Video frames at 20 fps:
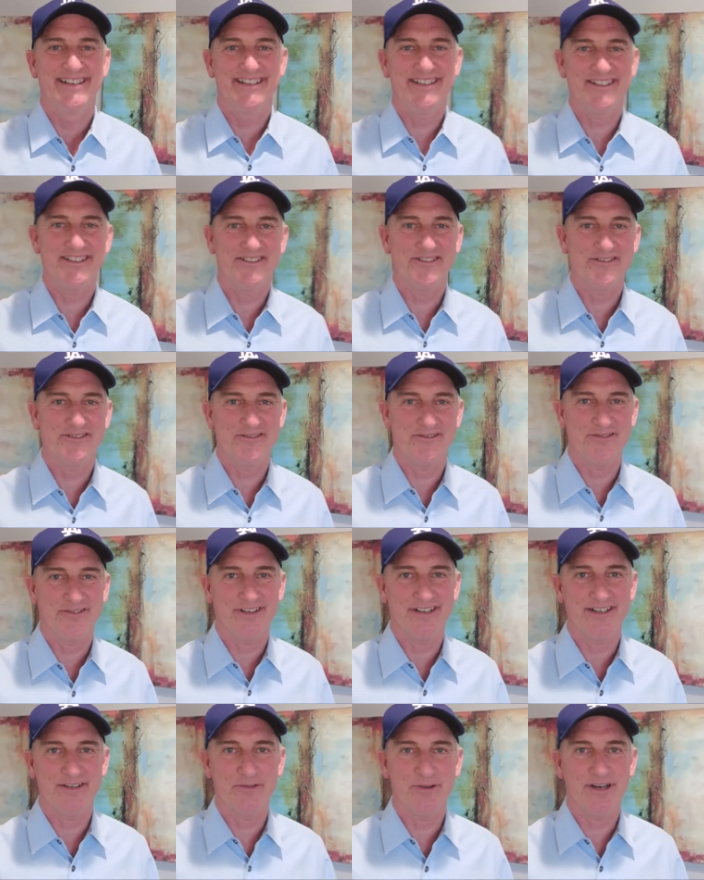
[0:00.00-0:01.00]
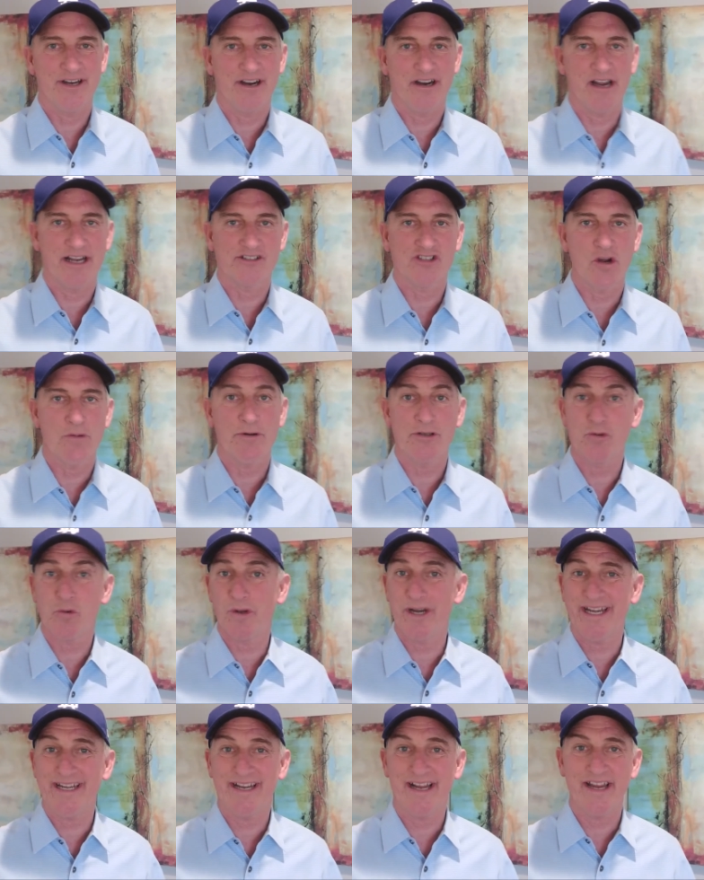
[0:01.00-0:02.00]
Hello, here we are, October
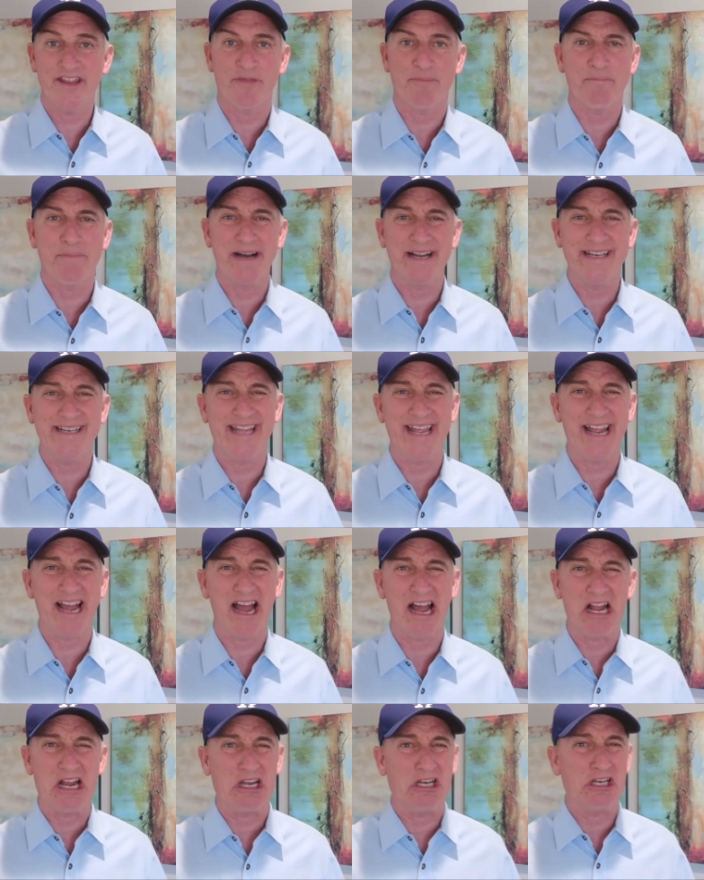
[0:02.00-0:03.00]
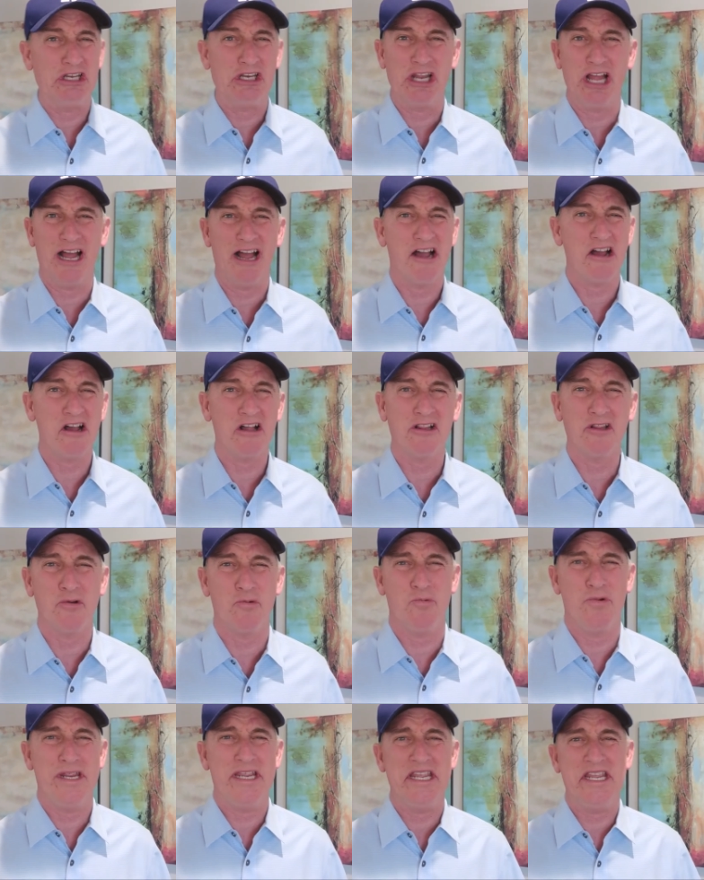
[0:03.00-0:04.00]
29th, Monday. Uh,
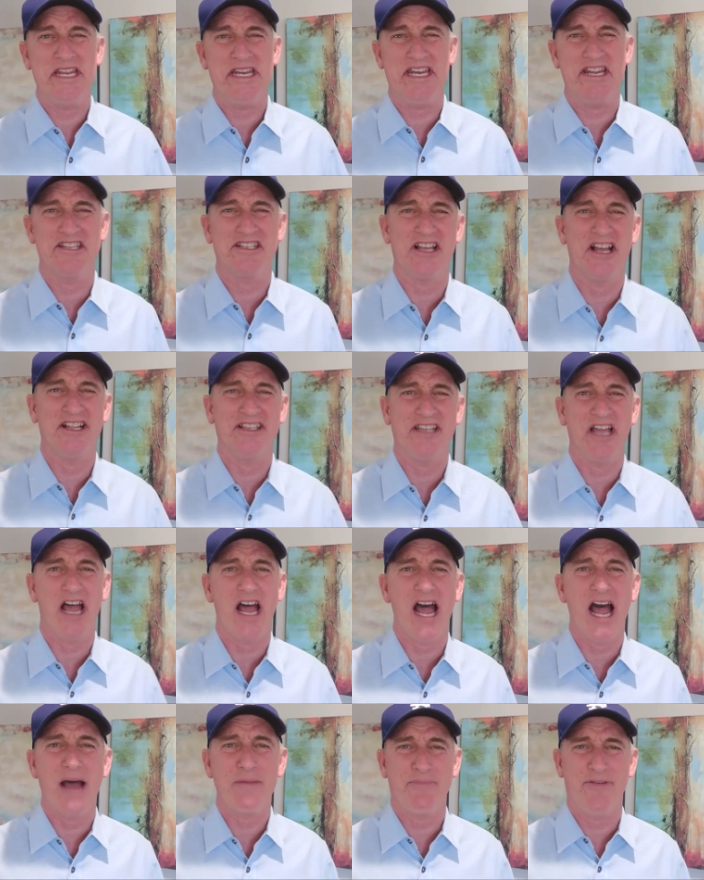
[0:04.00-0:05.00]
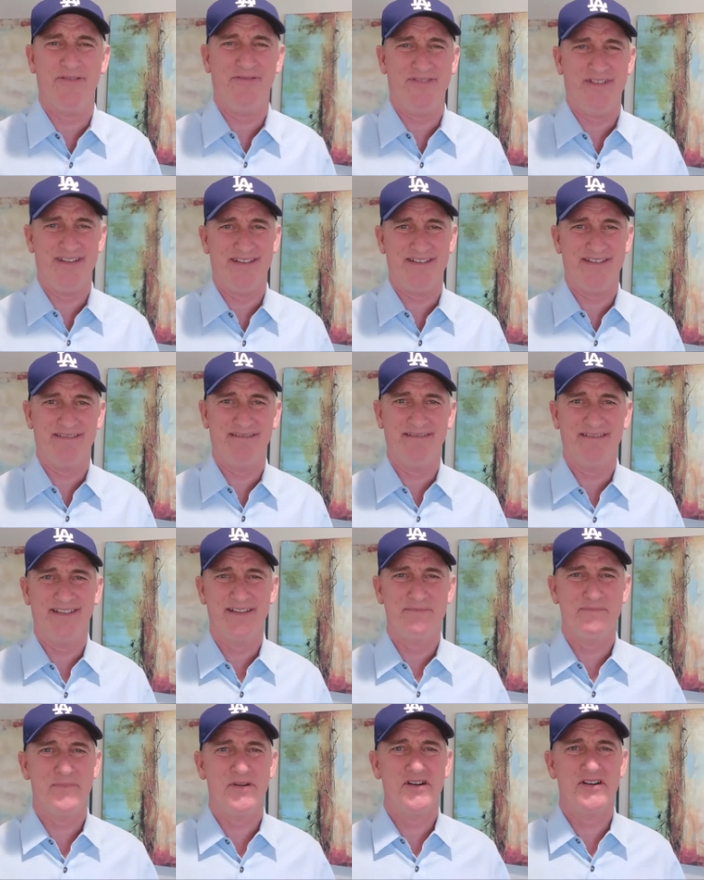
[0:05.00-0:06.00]
Halloween is on top of us.
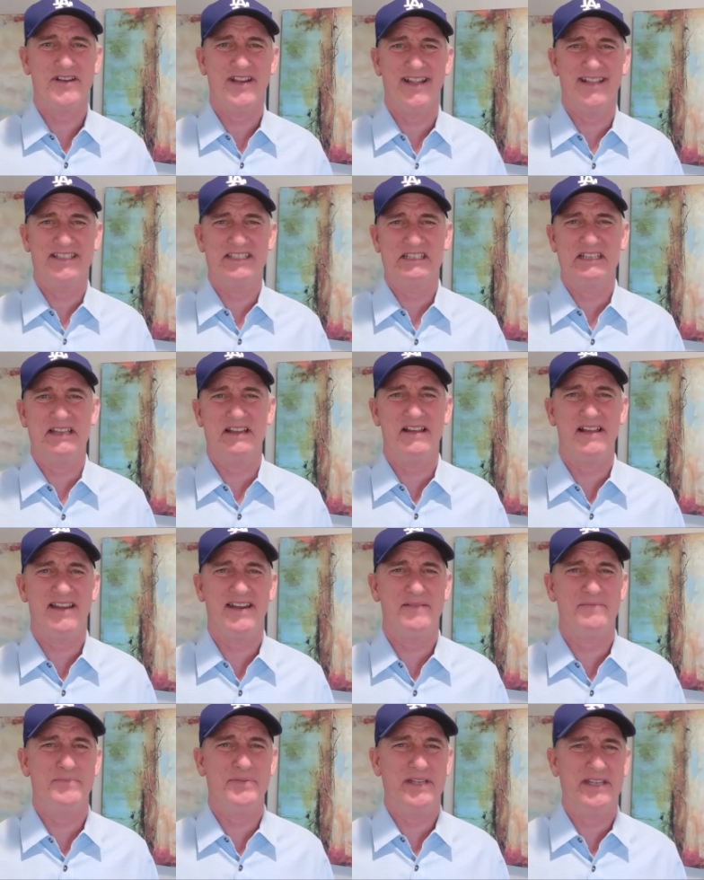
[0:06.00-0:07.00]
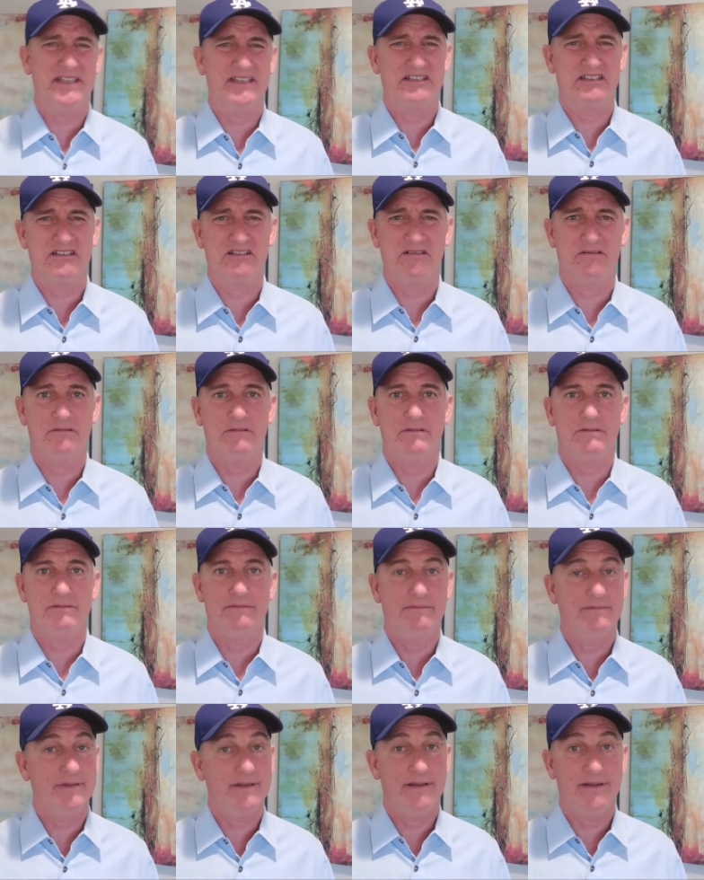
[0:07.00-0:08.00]
The market's gotta be,
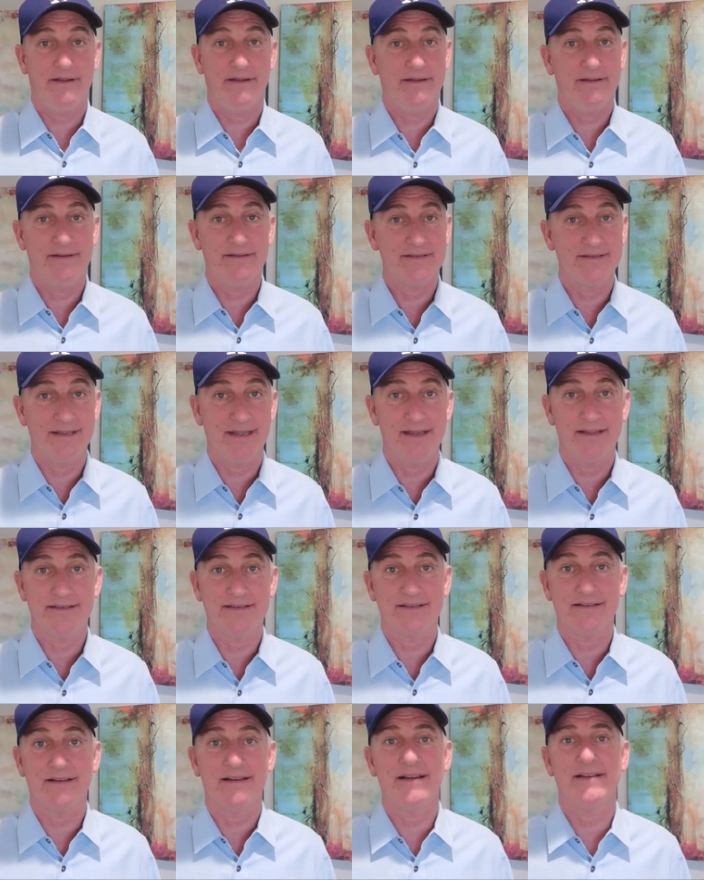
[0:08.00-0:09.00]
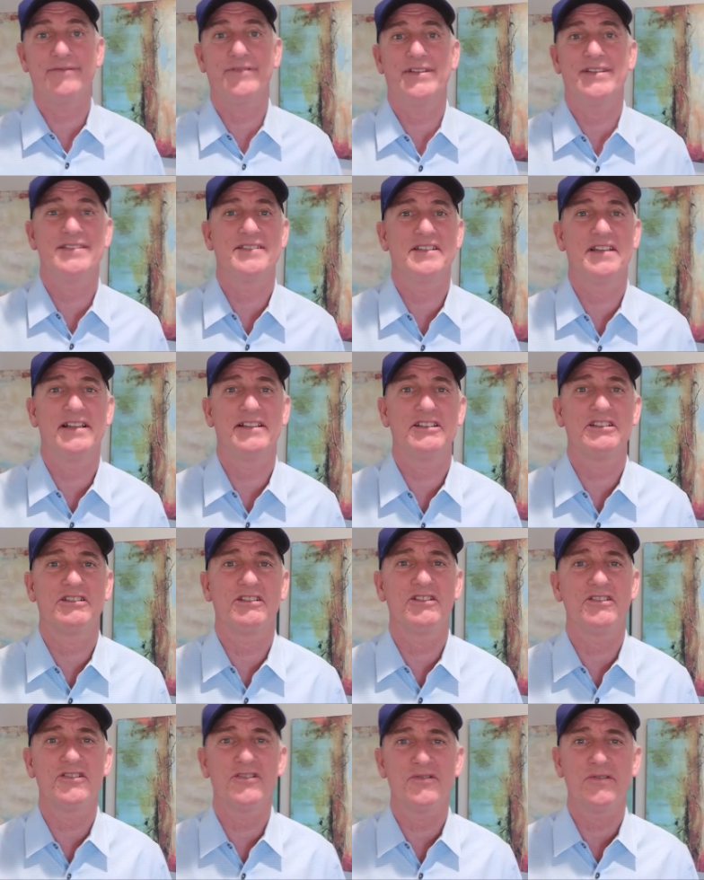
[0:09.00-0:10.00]
no, it's not soft, it's not
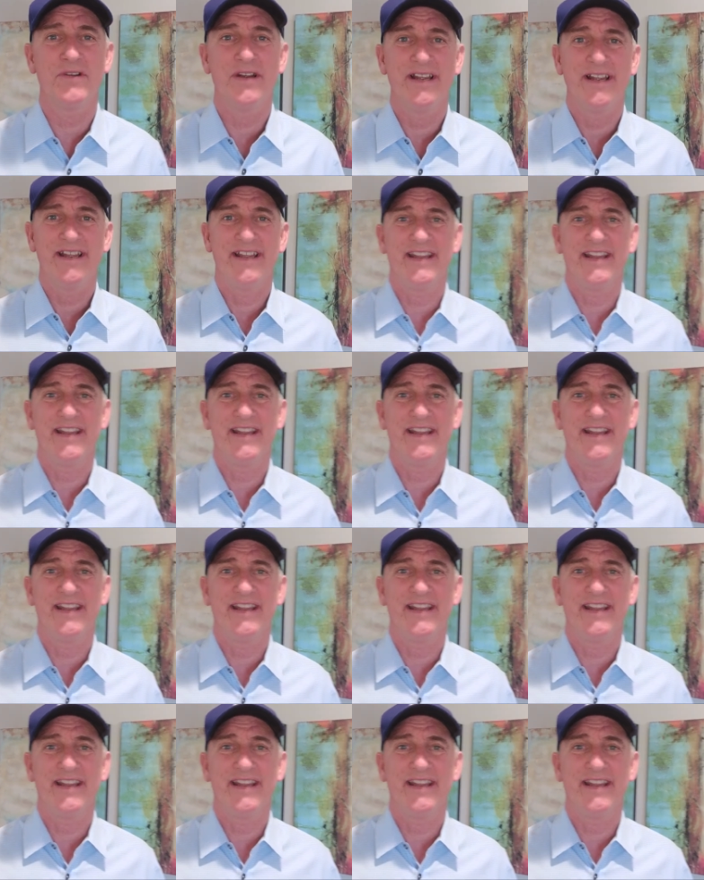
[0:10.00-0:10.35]
slow,